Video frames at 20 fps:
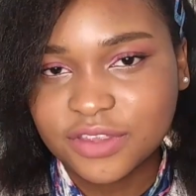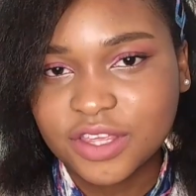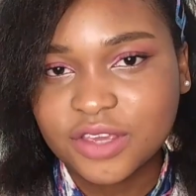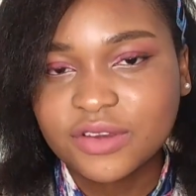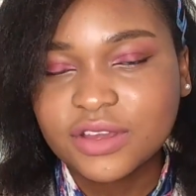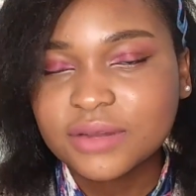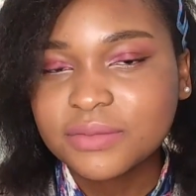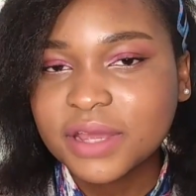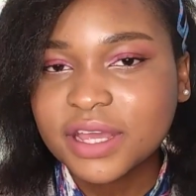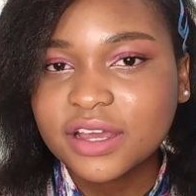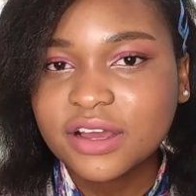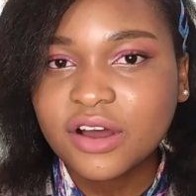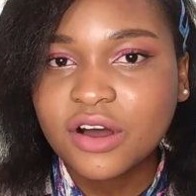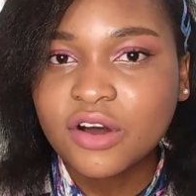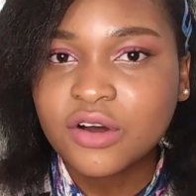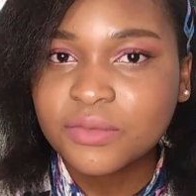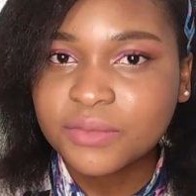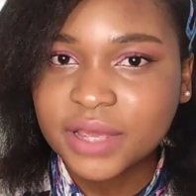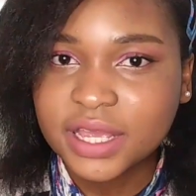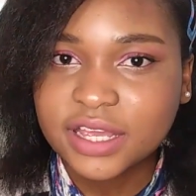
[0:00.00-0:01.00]
You can make a
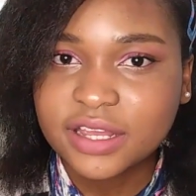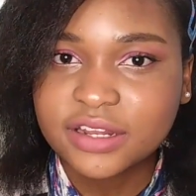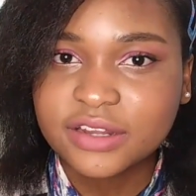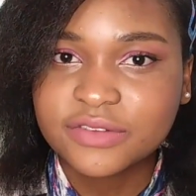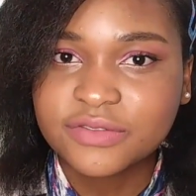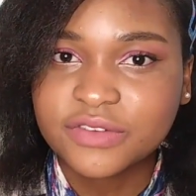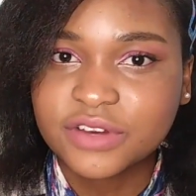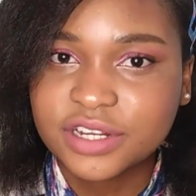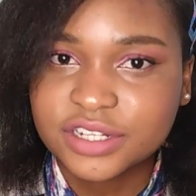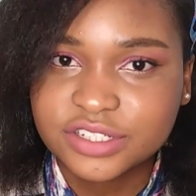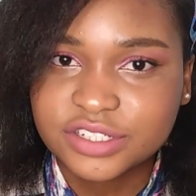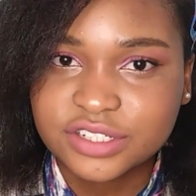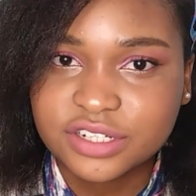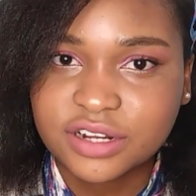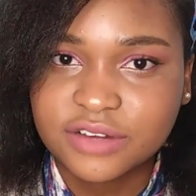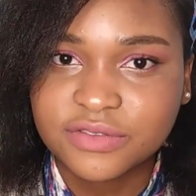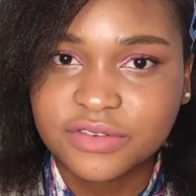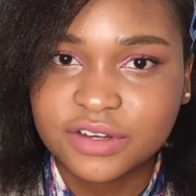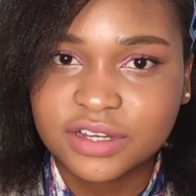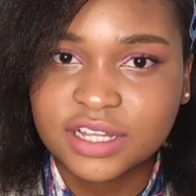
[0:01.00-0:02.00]
homemade
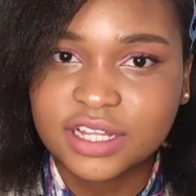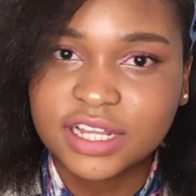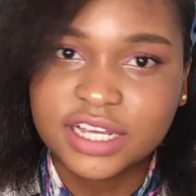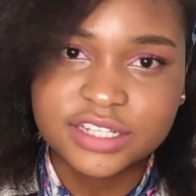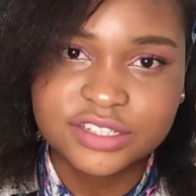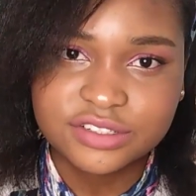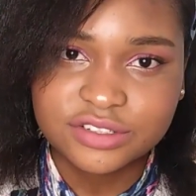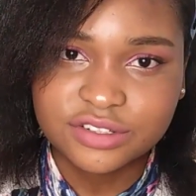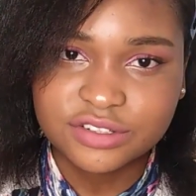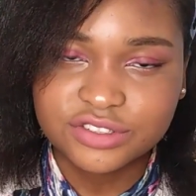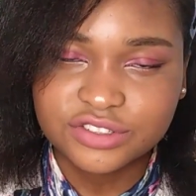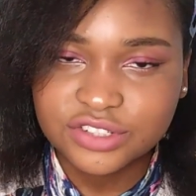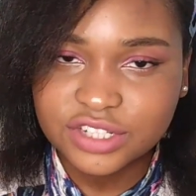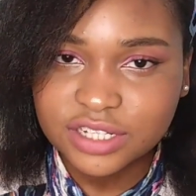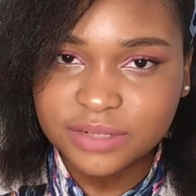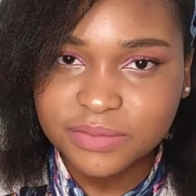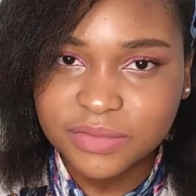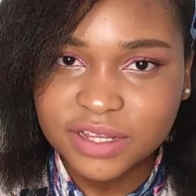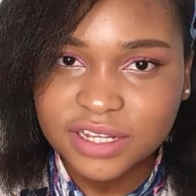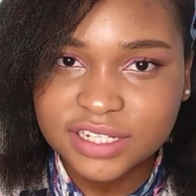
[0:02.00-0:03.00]
version of a cholesterol
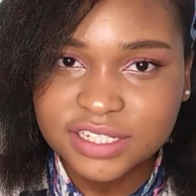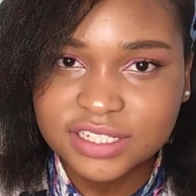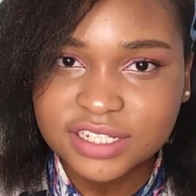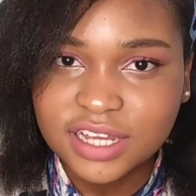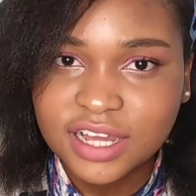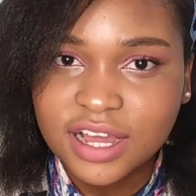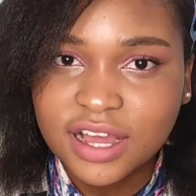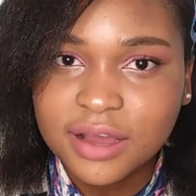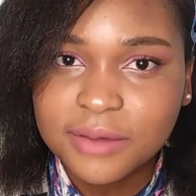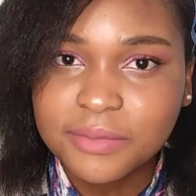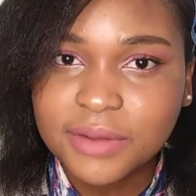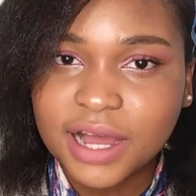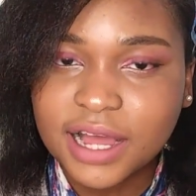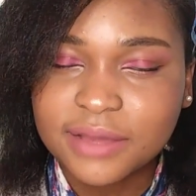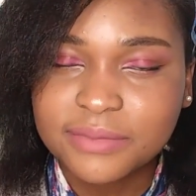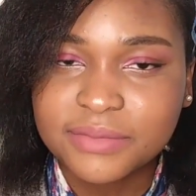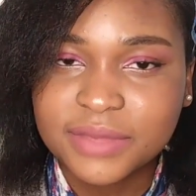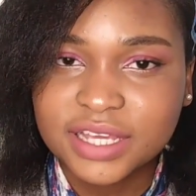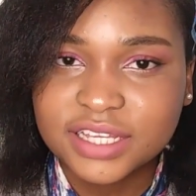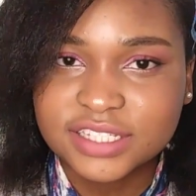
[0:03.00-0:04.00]
treatment
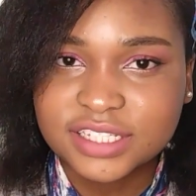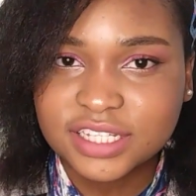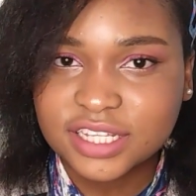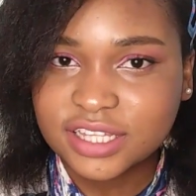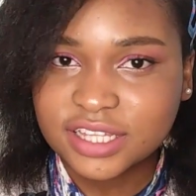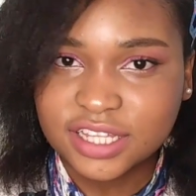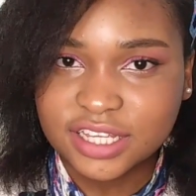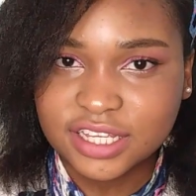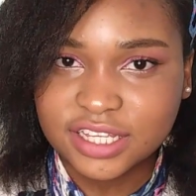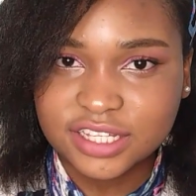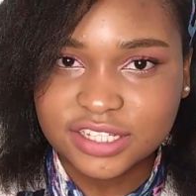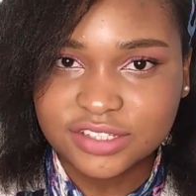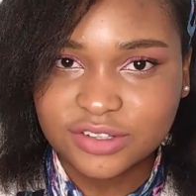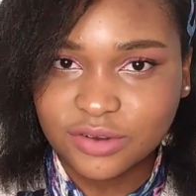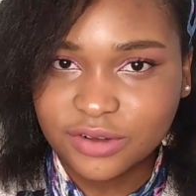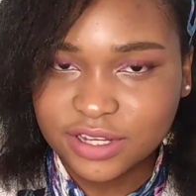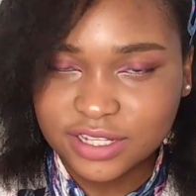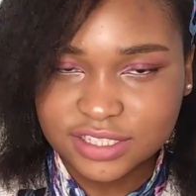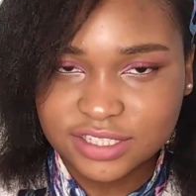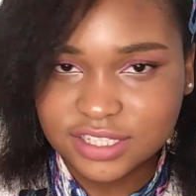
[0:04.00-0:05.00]
by mixing these
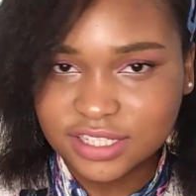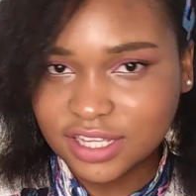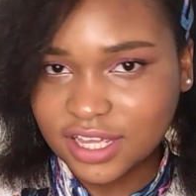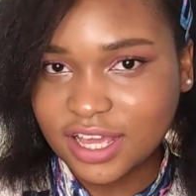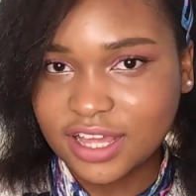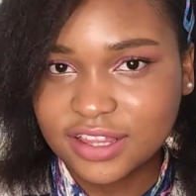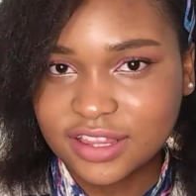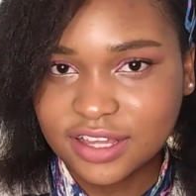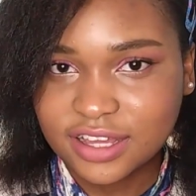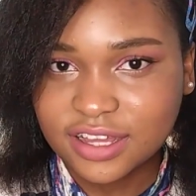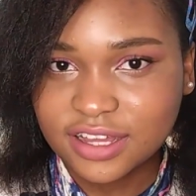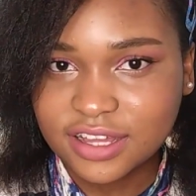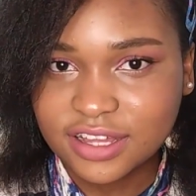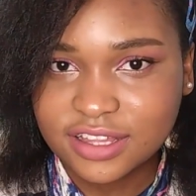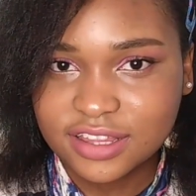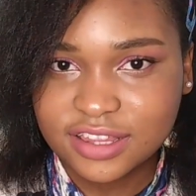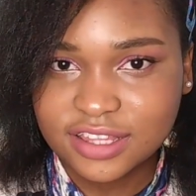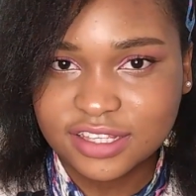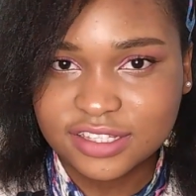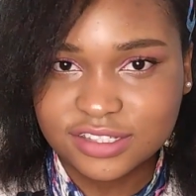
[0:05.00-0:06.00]
oils
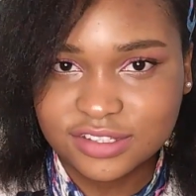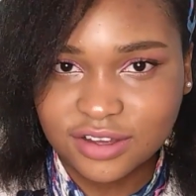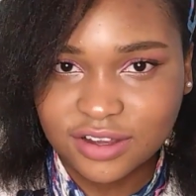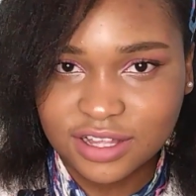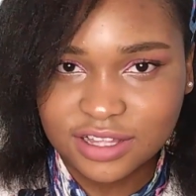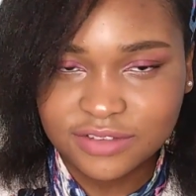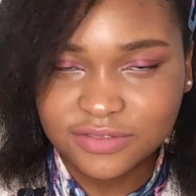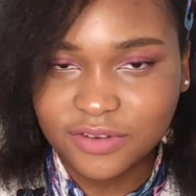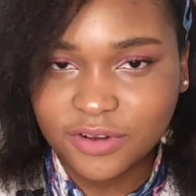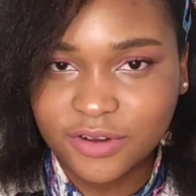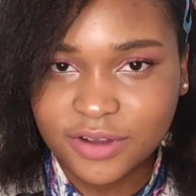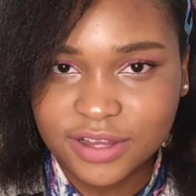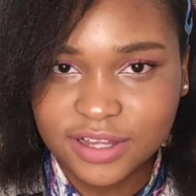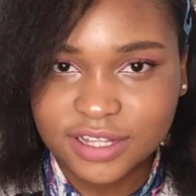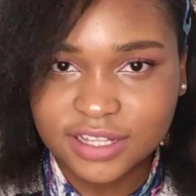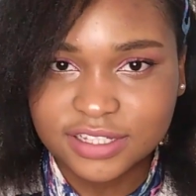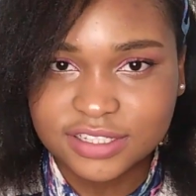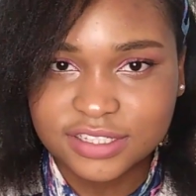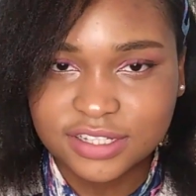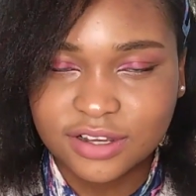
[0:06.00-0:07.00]
together. These olive
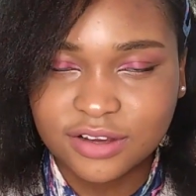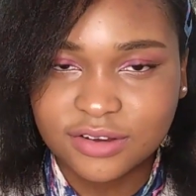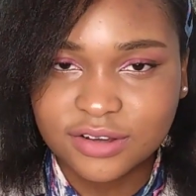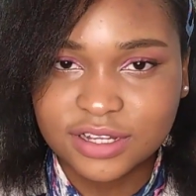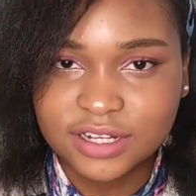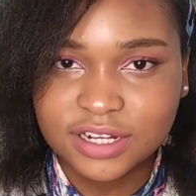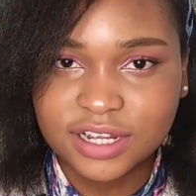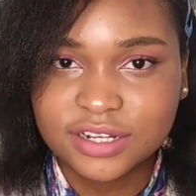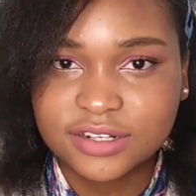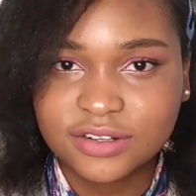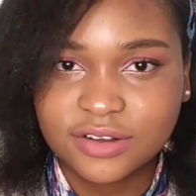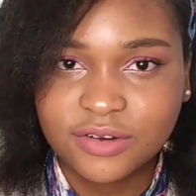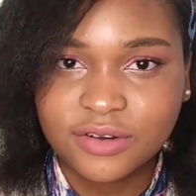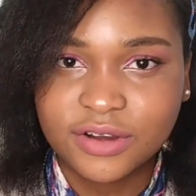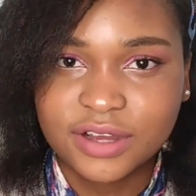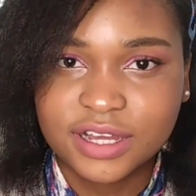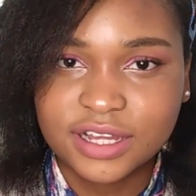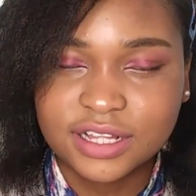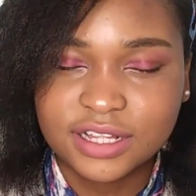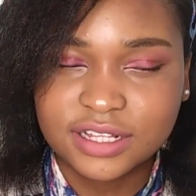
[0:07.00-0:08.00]
oils, coconut
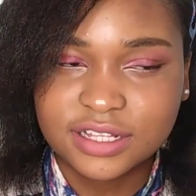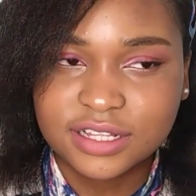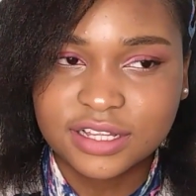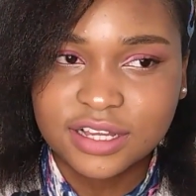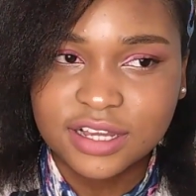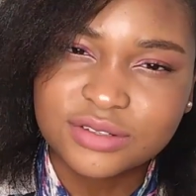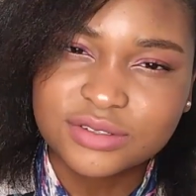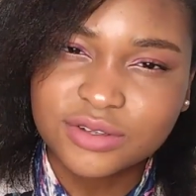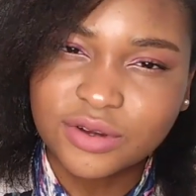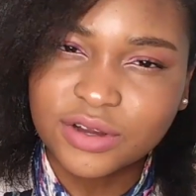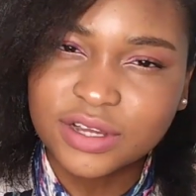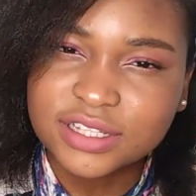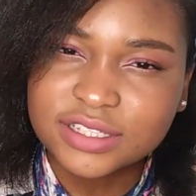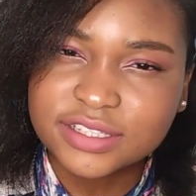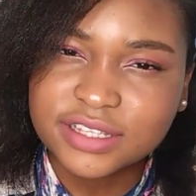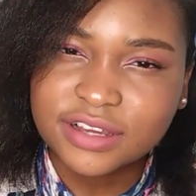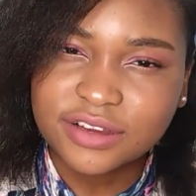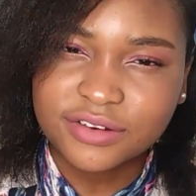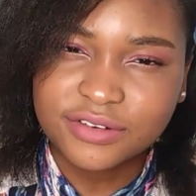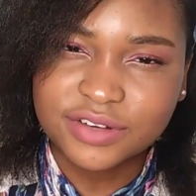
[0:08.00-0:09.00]
oil, those
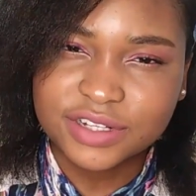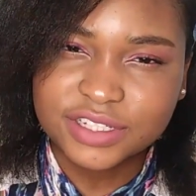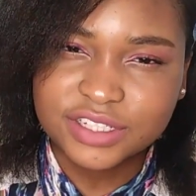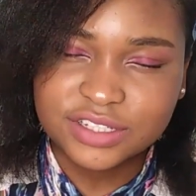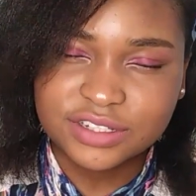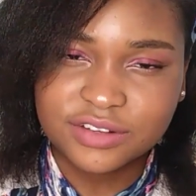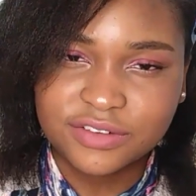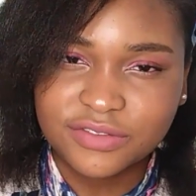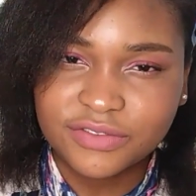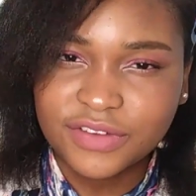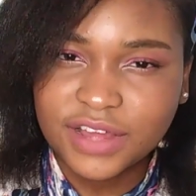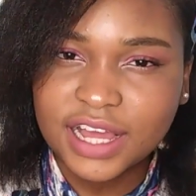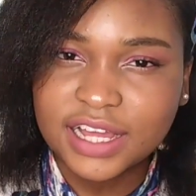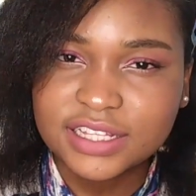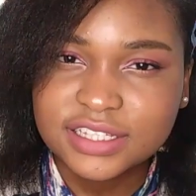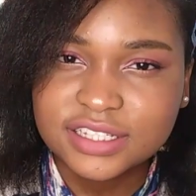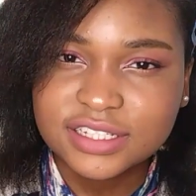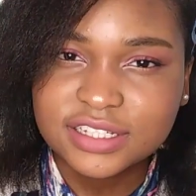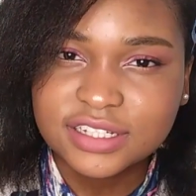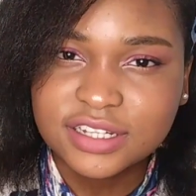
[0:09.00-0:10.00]
oils are rich in
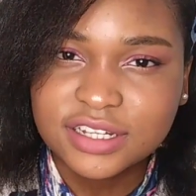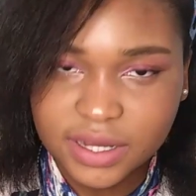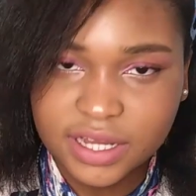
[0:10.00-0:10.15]
fat.